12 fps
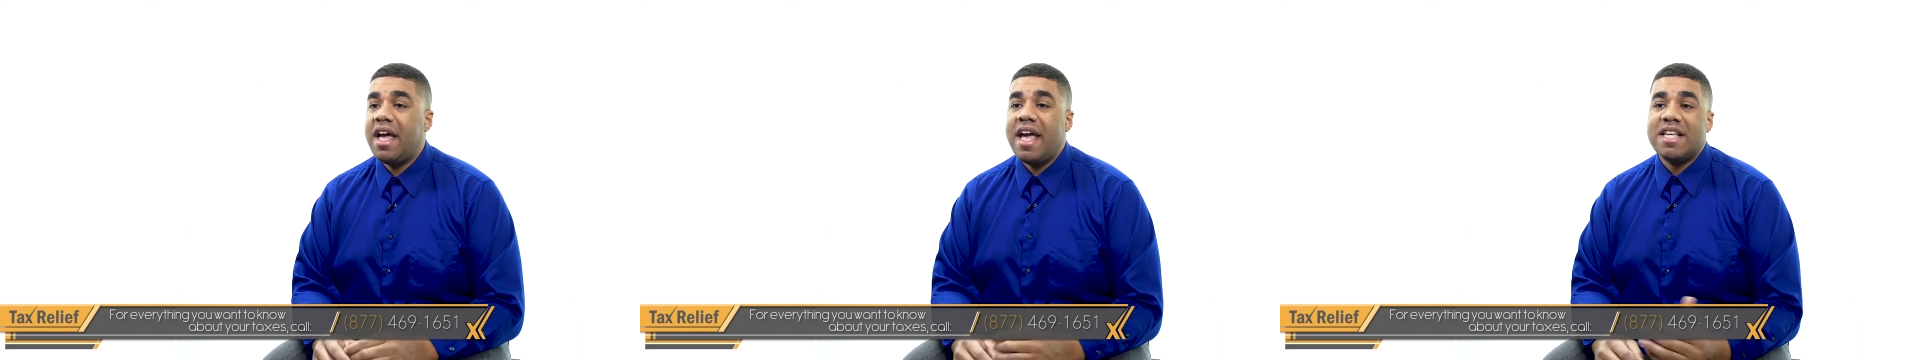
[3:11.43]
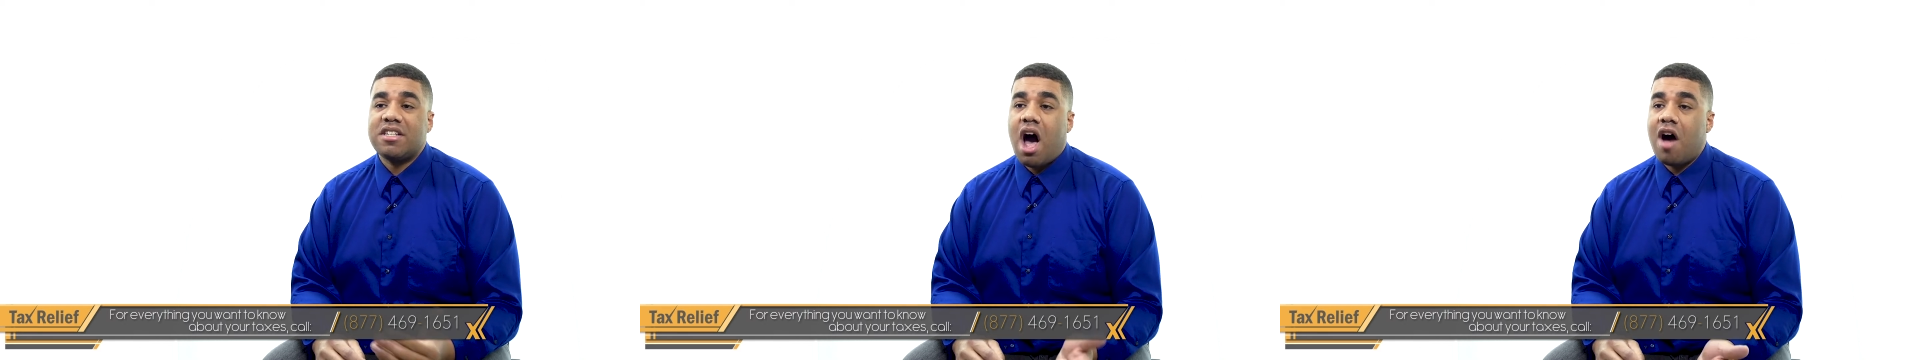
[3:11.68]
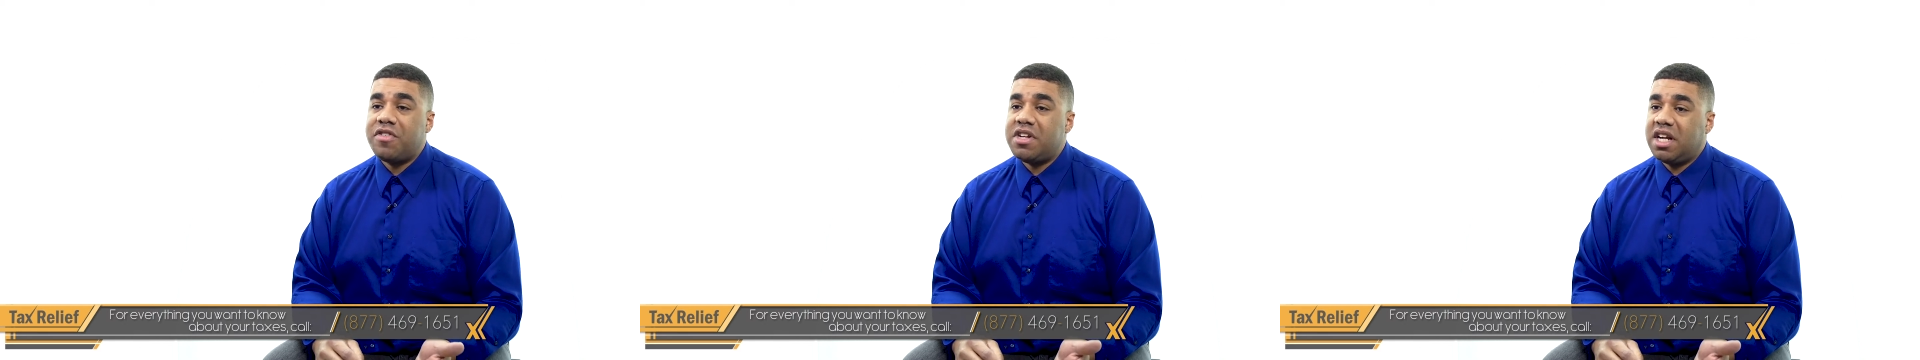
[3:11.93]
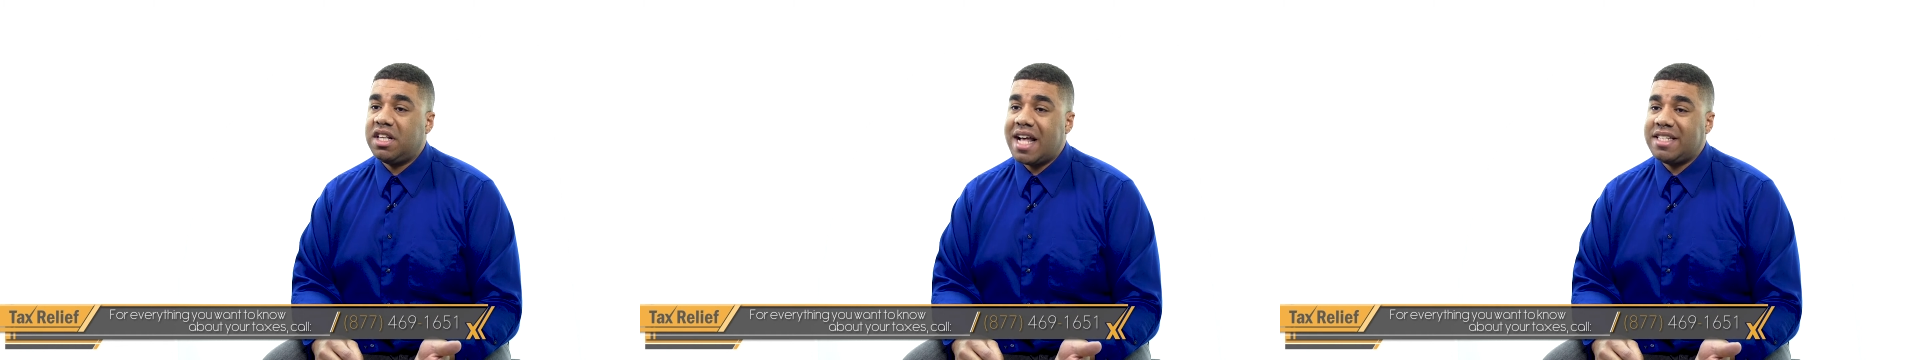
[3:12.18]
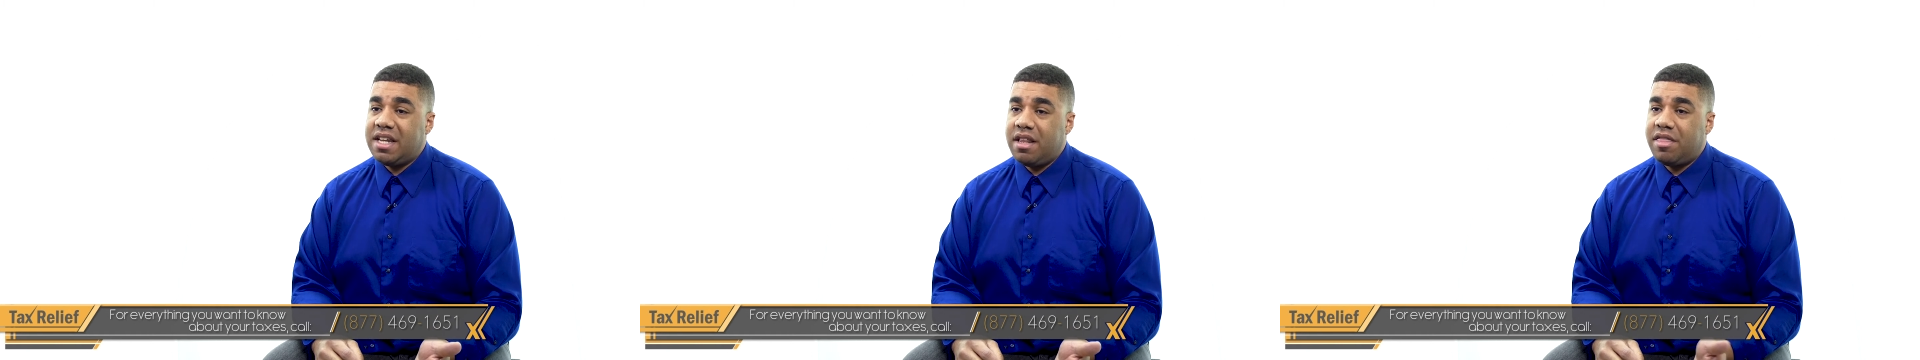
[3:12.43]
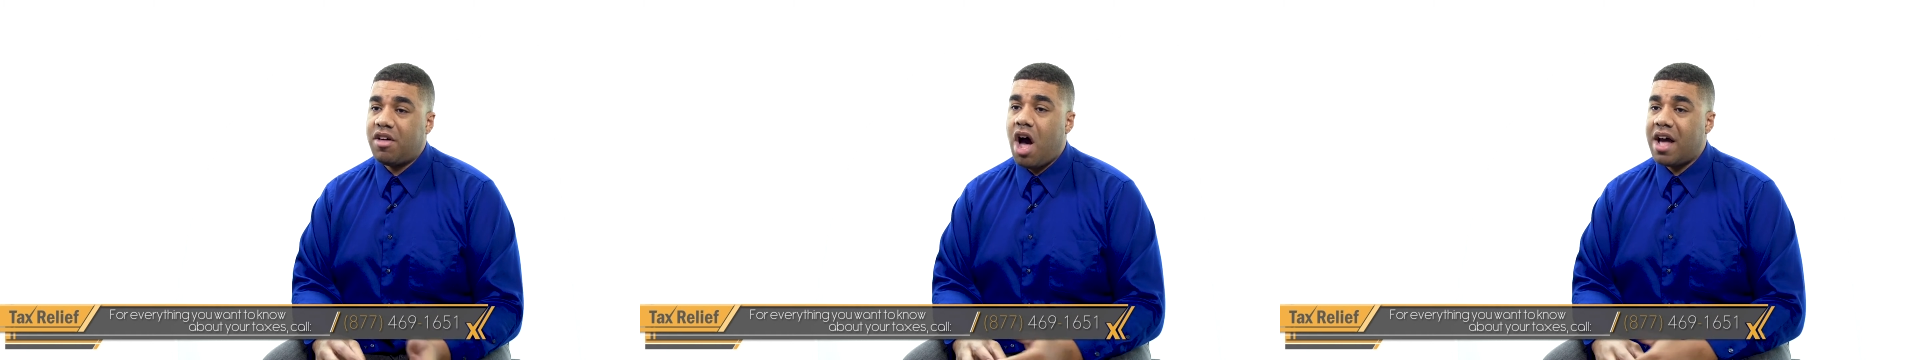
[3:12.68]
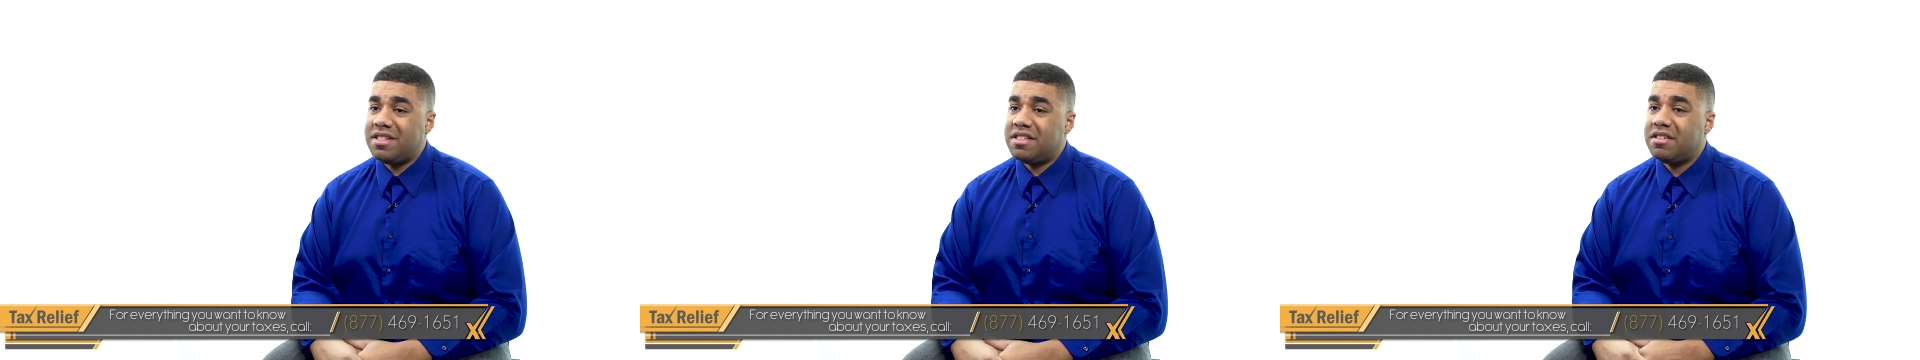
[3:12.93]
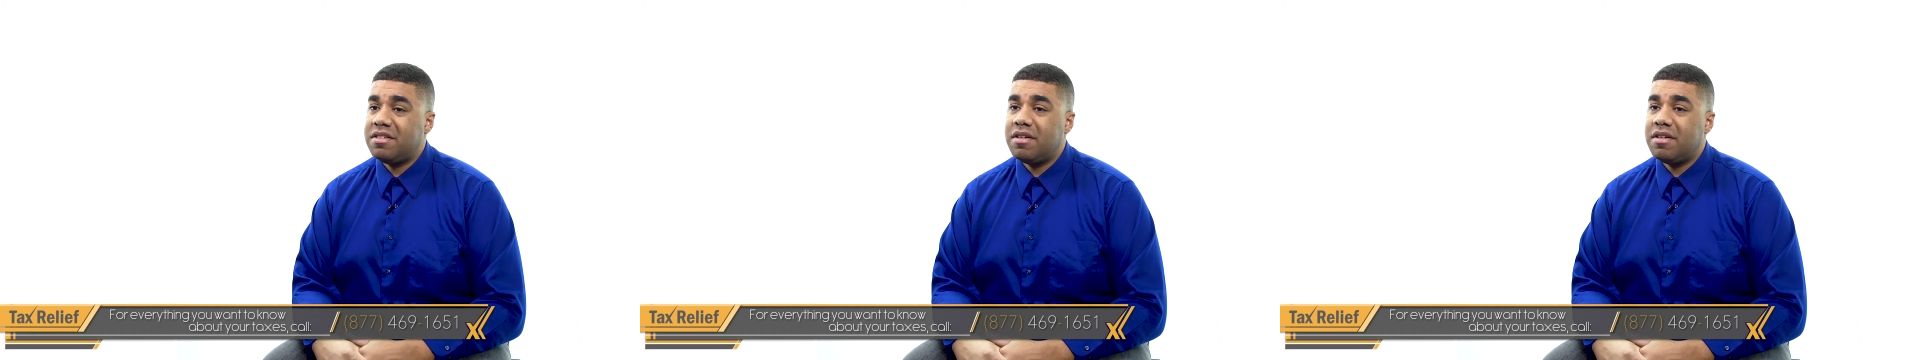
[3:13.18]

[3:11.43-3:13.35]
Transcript: is often neglected in thought.